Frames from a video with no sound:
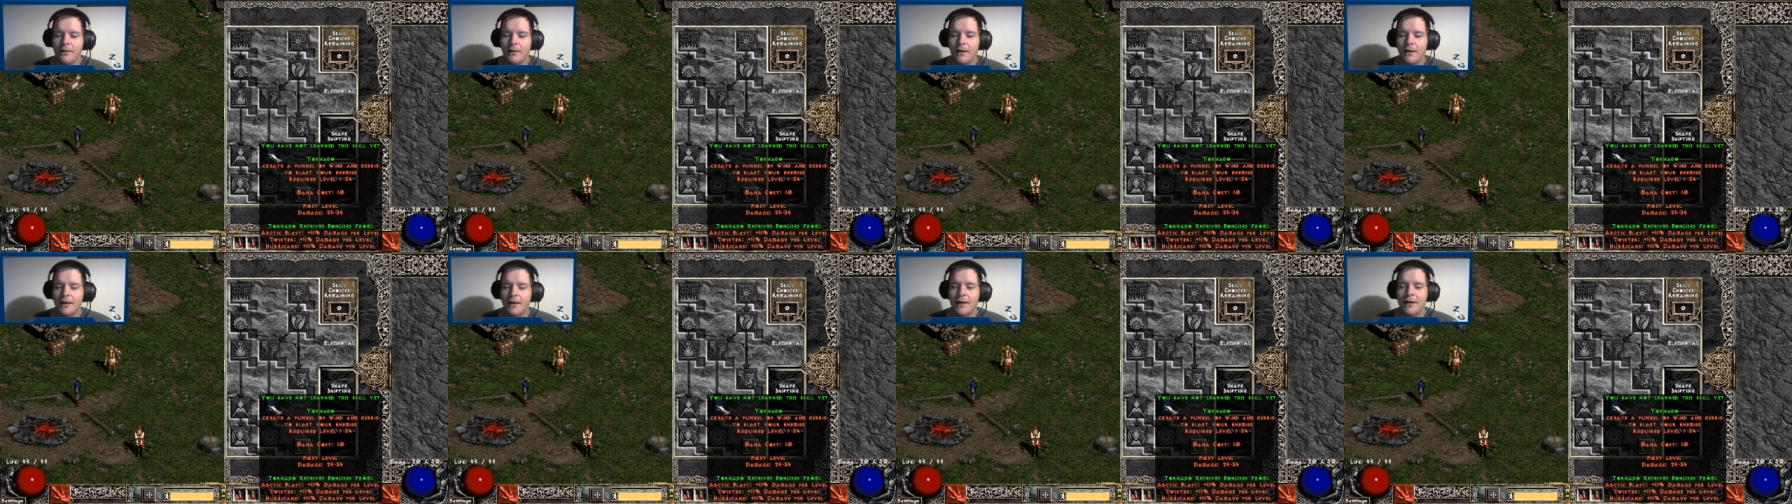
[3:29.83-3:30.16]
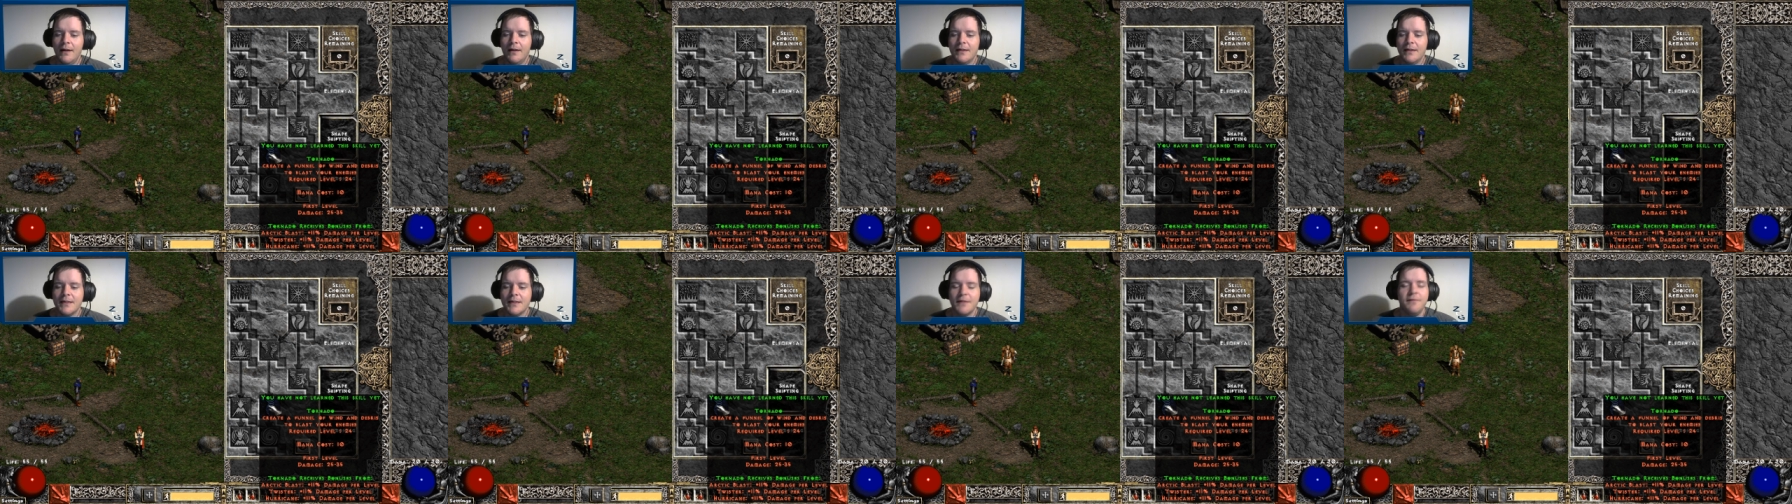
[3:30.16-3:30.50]

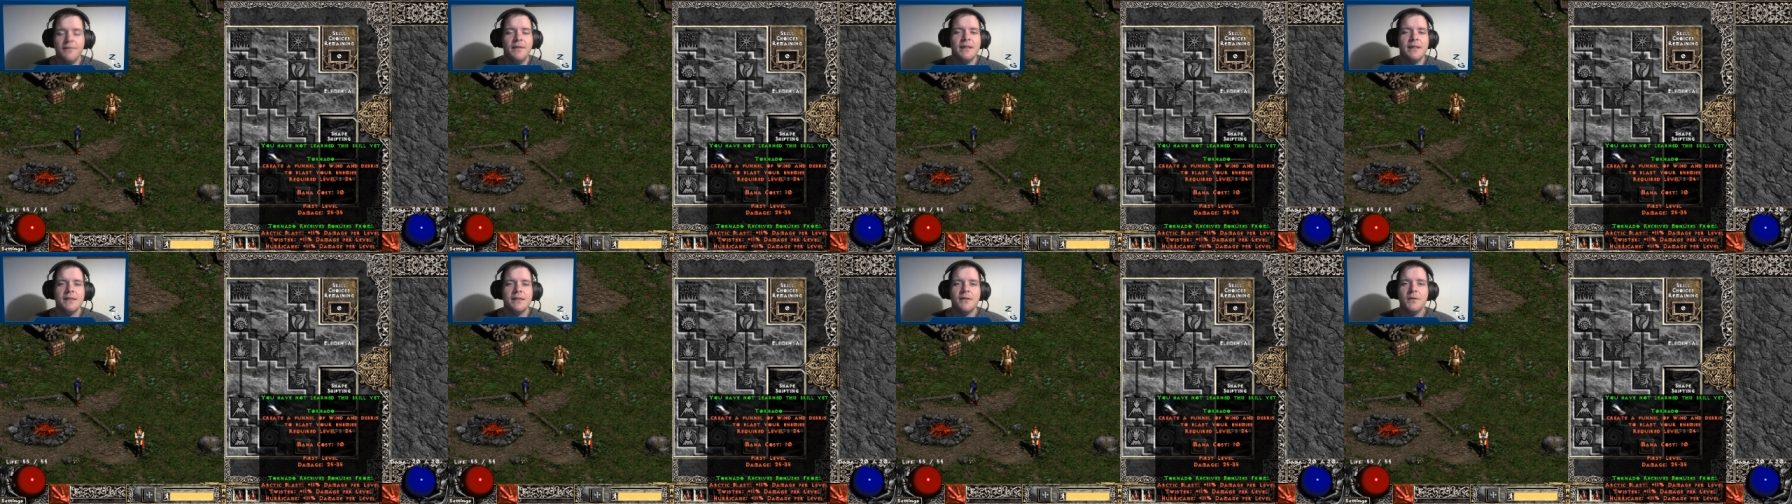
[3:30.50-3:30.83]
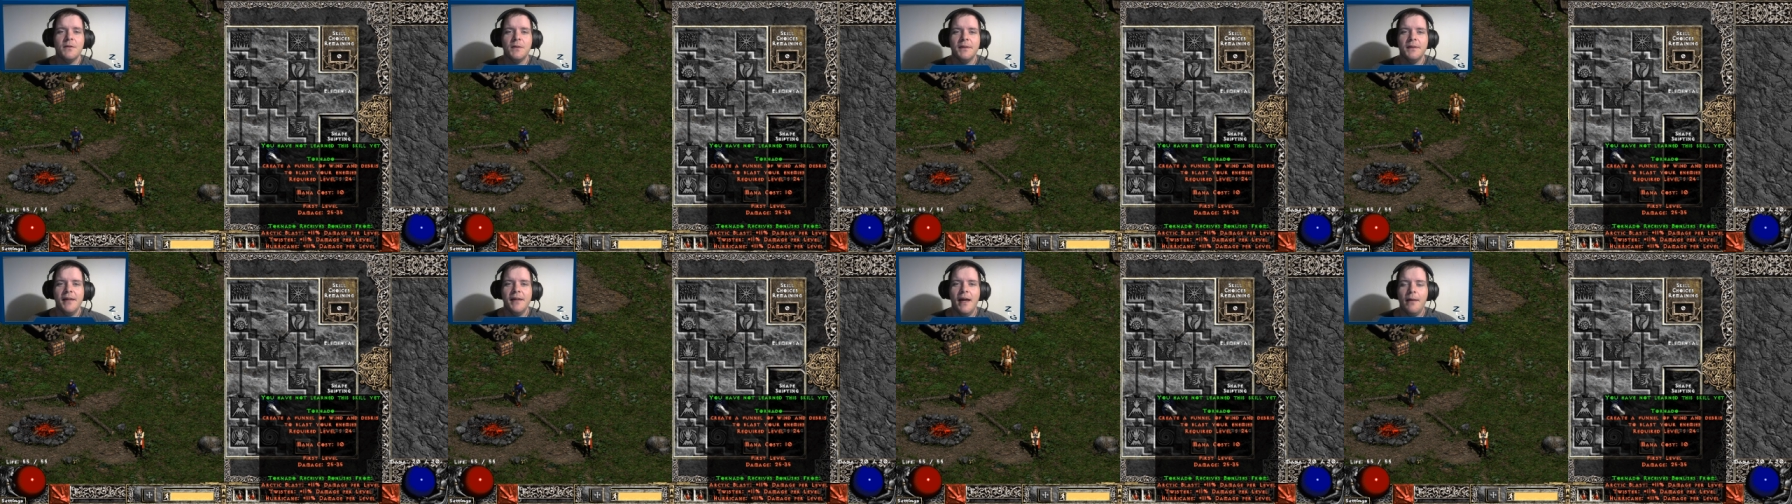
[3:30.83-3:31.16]
Again, it's
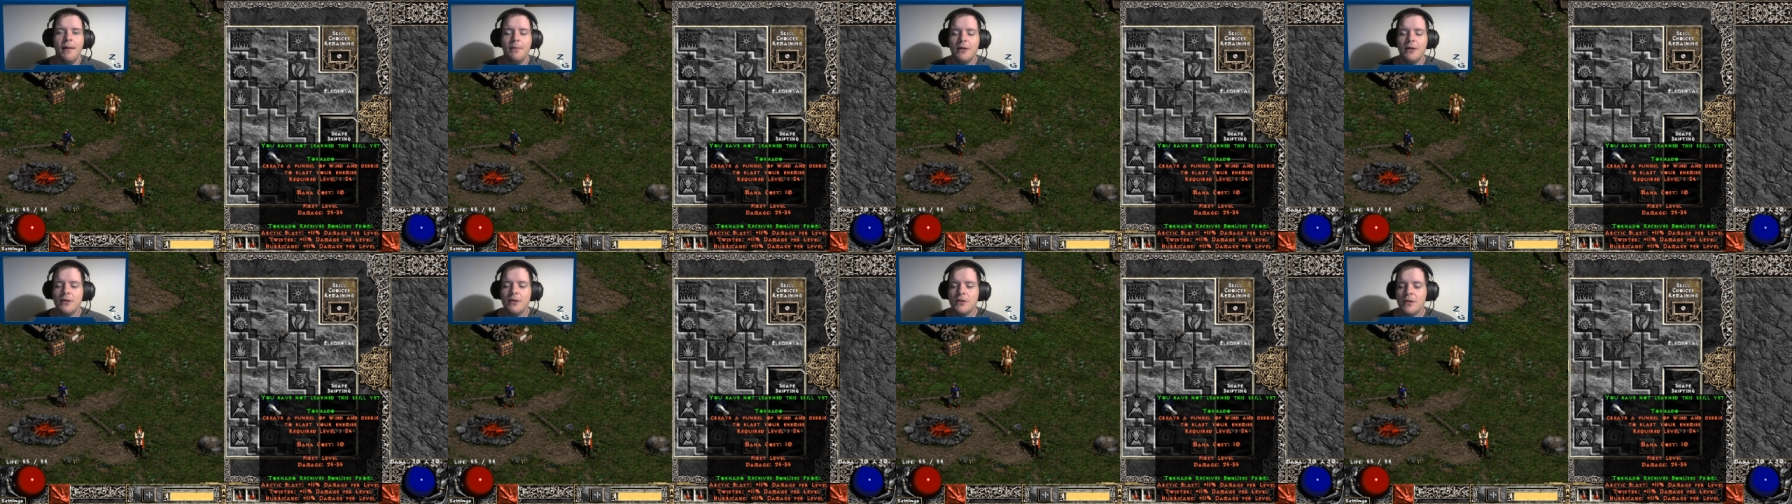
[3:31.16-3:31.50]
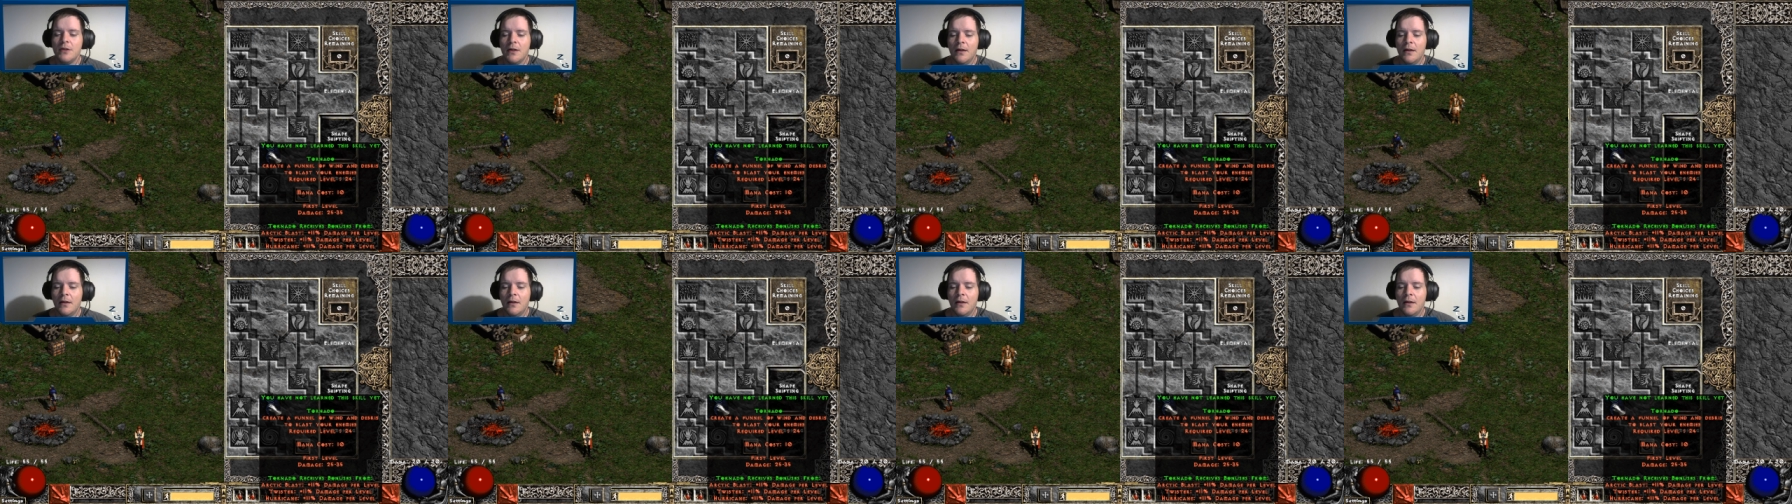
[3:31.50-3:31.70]
physical damage.